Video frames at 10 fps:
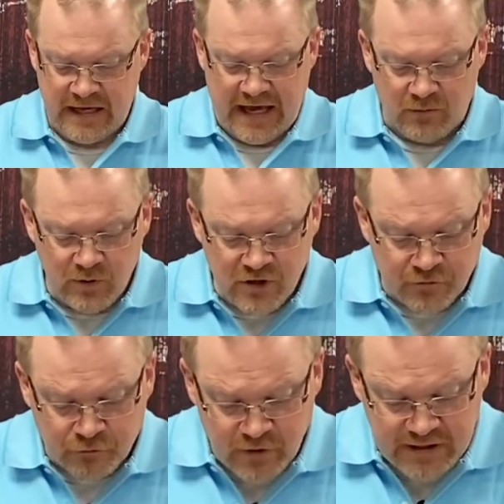And when your
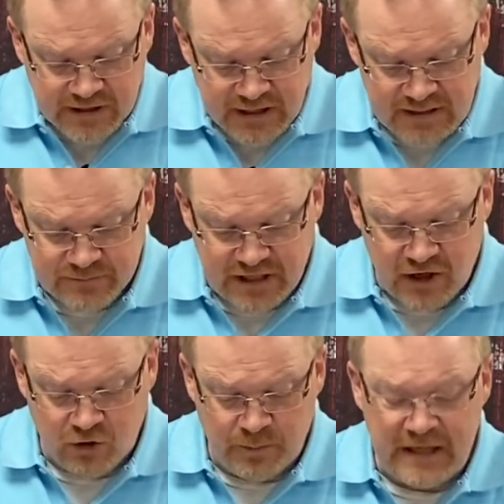friend comes, I
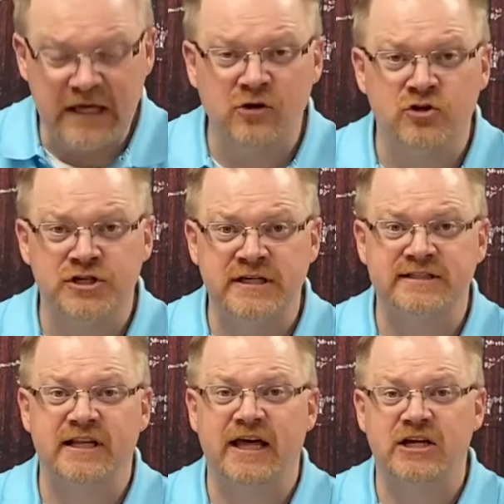hope he or she
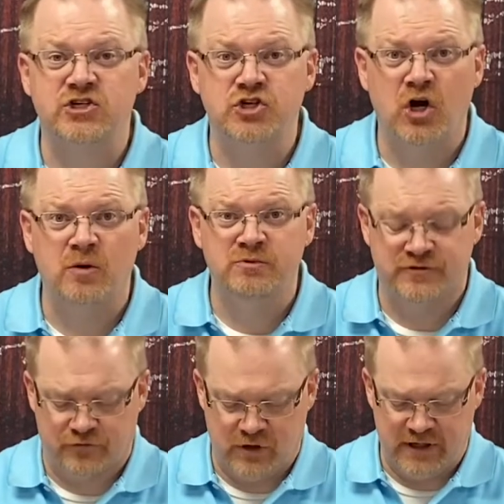is like Job's
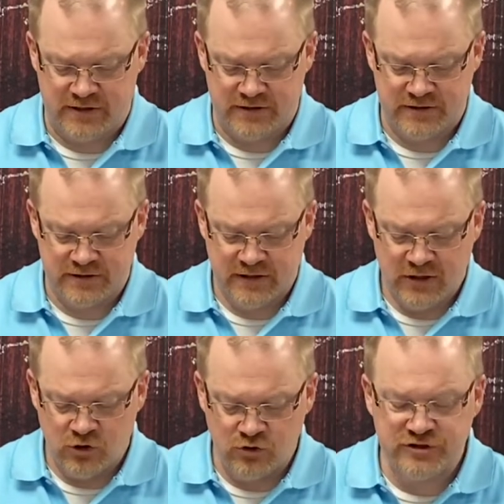friends
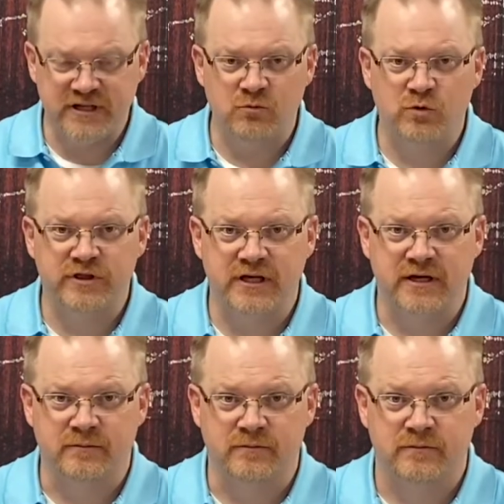who sit with
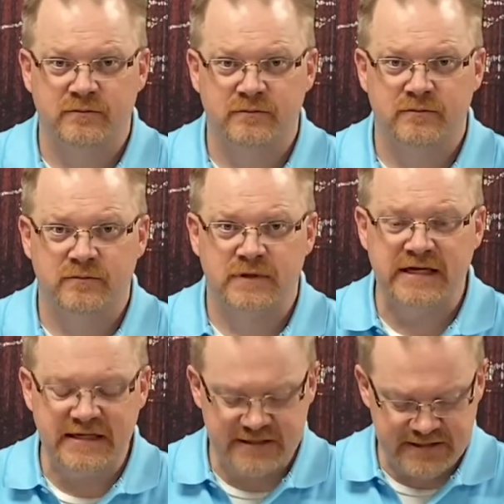him
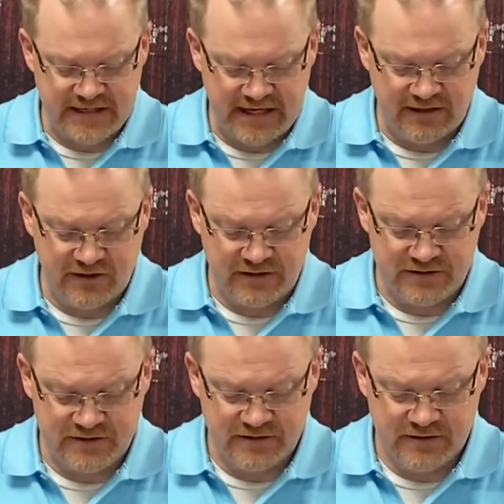in silence